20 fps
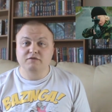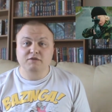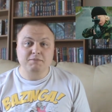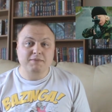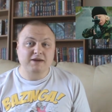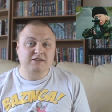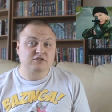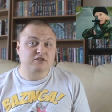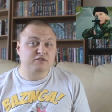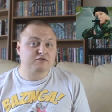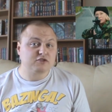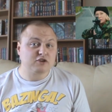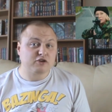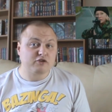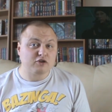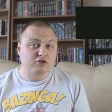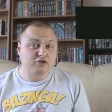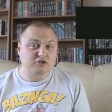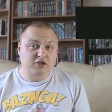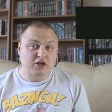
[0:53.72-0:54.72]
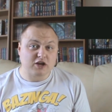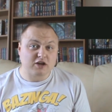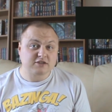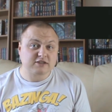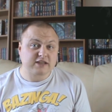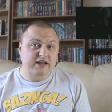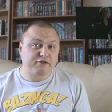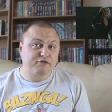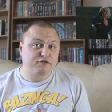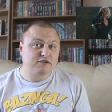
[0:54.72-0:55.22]
of the Mask of Zorro
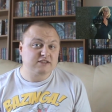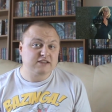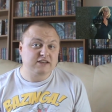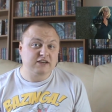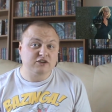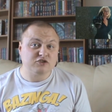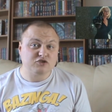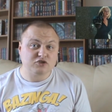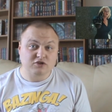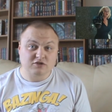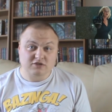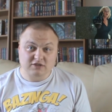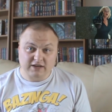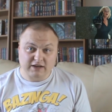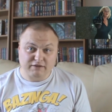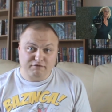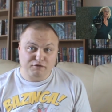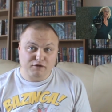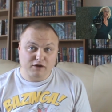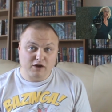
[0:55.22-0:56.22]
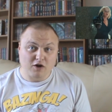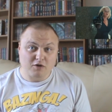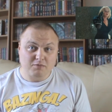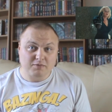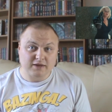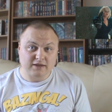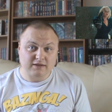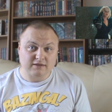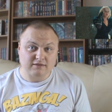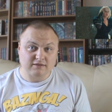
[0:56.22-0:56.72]
stars Catherine Zeta-Jones and Anthony
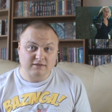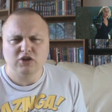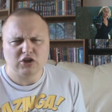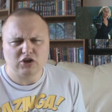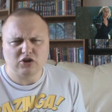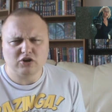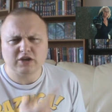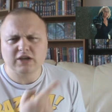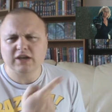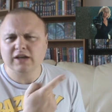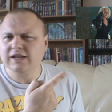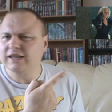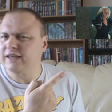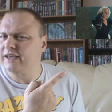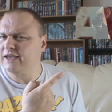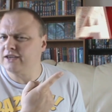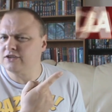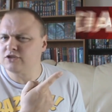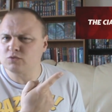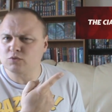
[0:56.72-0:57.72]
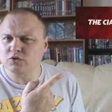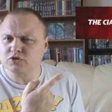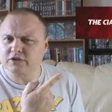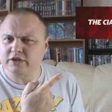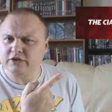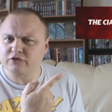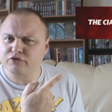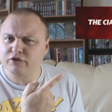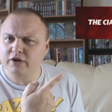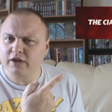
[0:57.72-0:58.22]
Hopkins. You know you can click here to watch
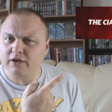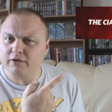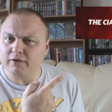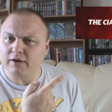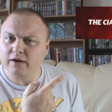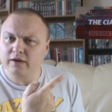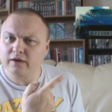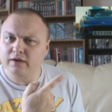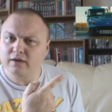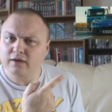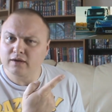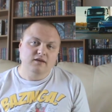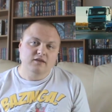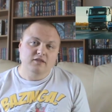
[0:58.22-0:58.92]
that trailer, right?